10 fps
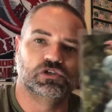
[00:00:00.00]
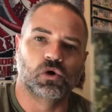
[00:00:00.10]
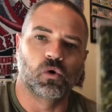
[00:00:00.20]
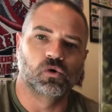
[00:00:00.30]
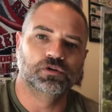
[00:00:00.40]

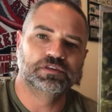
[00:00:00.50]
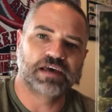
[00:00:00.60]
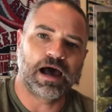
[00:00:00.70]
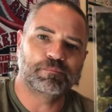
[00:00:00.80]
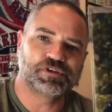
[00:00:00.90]
gold
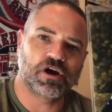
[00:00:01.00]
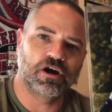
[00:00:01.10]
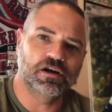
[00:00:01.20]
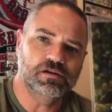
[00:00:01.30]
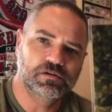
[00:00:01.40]
Topps
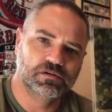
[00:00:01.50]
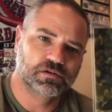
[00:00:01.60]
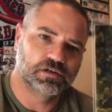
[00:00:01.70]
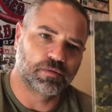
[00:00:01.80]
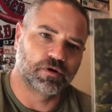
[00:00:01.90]
card,
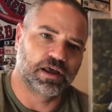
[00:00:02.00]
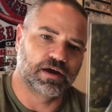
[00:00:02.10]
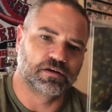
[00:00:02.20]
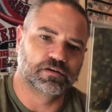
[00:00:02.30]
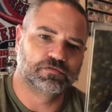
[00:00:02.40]
numbered
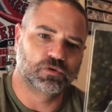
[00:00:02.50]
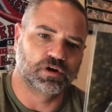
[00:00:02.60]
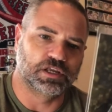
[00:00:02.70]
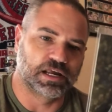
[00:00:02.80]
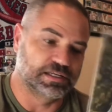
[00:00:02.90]
out of
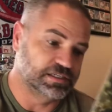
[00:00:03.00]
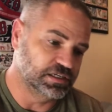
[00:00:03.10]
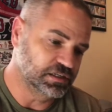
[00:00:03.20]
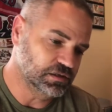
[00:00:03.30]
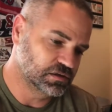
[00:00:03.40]

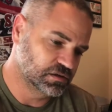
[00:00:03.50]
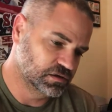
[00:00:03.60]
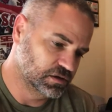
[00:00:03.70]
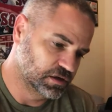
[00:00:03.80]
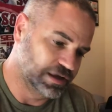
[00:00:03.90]
2019.
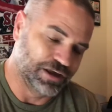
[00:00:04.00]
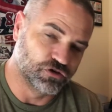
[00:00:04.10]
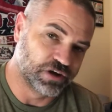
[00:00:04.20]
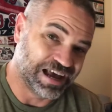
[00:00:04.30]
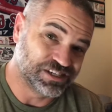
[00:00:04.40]
Andrew
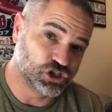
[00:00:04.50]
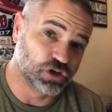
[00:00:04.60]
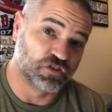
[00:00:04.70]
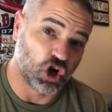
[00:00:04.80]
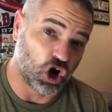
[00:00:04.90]
Knizner
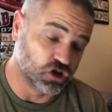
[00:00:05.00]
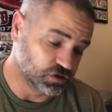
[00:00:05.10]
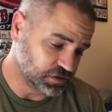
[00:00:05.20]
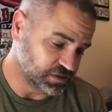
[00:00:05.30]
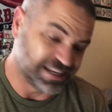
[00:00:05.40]
of the
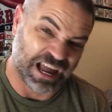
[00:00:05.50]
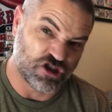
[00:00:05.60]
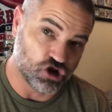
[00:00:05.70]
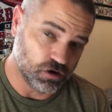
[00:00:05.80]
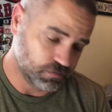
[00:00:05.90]
Cardinals, he's
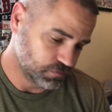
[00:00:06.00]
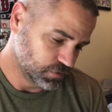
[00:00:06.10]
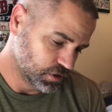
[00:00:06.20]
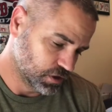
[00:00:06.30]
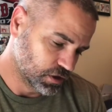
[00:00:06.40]
catcher.
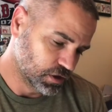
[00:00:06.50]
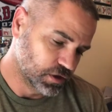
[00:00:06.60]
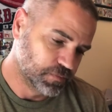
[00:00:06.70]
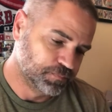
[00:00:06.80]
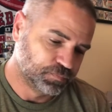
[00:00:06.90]

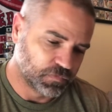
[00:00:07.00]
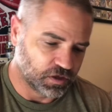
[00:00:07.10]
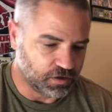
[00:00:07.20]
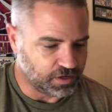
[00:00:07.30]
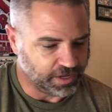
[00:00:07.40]

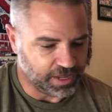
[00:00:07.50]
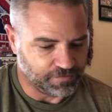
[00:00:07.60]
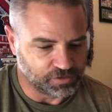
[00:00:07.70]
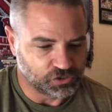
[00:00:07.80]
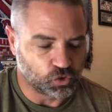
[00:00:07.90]
Uh, I have
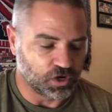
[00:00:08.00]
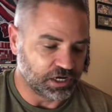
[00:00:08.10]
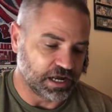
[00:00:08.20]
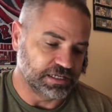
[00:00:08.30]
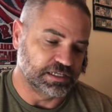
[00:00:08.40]
his
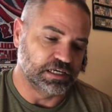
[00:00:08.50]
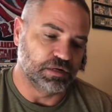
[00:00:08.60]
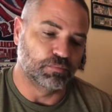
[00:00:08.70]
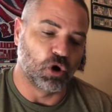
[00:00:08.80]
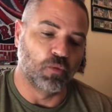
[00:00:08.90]

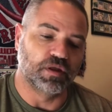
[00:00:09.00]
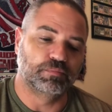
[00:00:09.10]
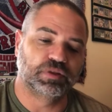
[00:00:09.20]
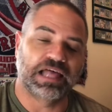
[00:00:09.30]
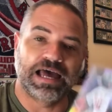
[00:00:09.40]
2019 Bowman
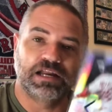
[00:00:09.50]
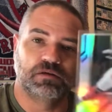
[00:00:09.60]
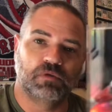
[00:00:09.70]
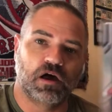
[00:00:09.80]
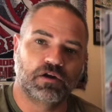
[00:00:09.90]

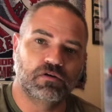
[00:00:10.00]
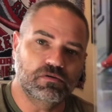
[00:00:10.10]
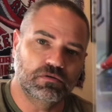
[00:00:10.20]
Platinum Auto,